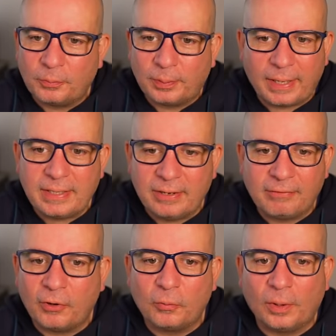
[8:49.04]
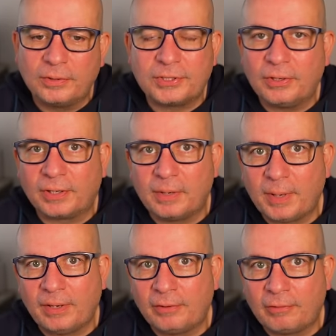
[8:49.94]
plenty of old ones knocking
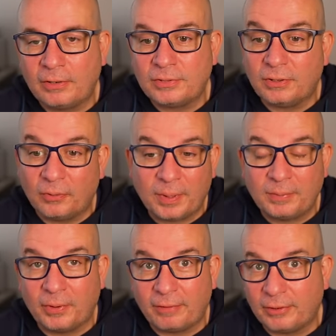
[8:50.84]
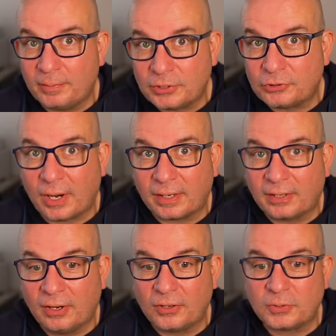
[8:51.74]
about on the roads. A lot of people have them as track
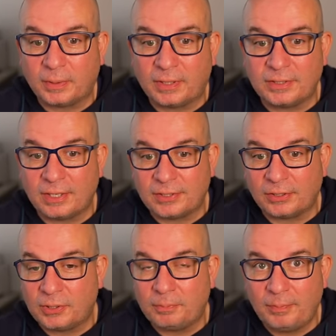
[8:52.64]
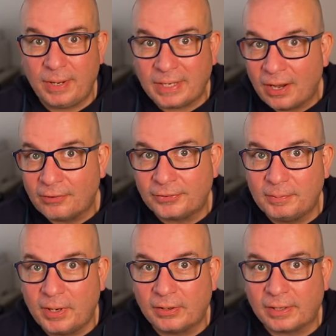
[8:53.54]
cars because there's such a big
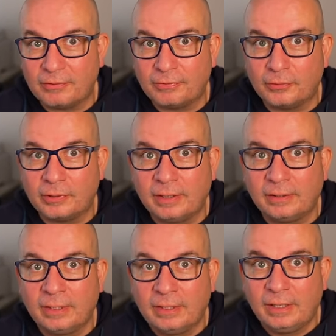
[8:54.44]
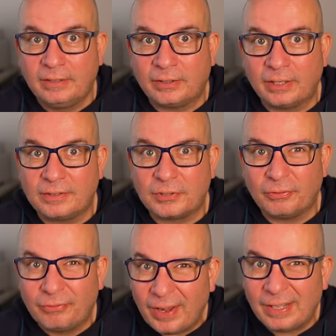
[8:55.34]
aftermarket for it. You can sort
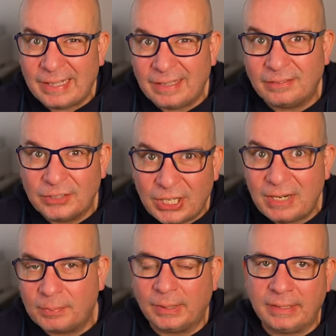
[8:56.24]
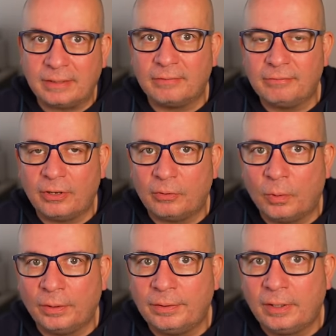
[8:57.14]
of fairly cheaply convert
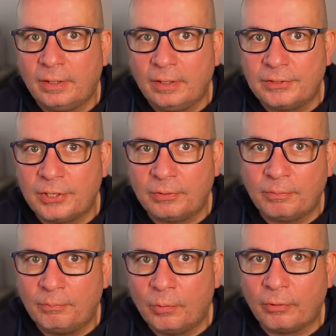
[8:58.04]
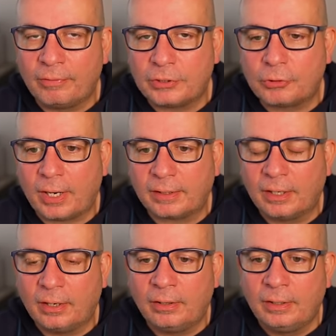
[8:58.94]
one to more of a track
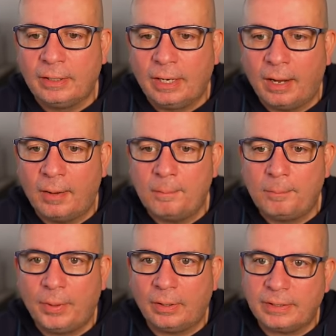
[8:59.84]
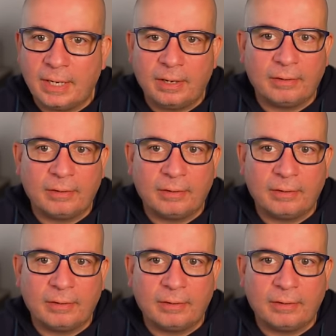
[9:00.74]
car. But yeah,